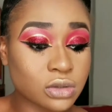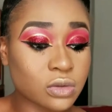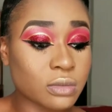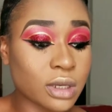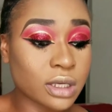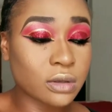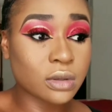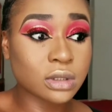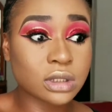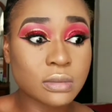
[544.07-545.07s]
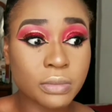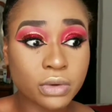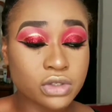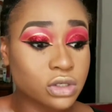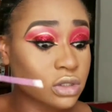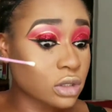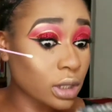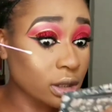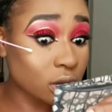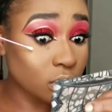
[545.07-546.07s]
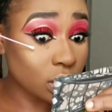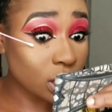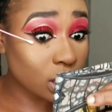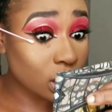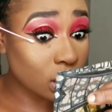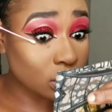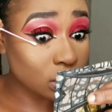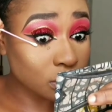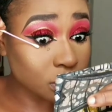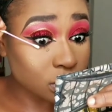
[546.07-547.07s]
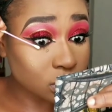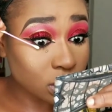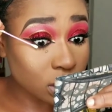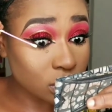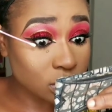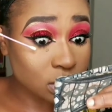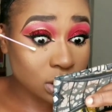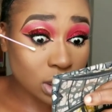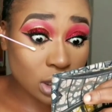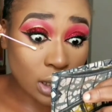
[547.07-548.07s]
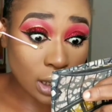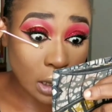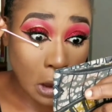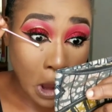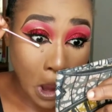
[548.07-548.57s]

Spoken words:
to my cotton bud just to, like, you know, clean it out a bit so that it doesn't stain like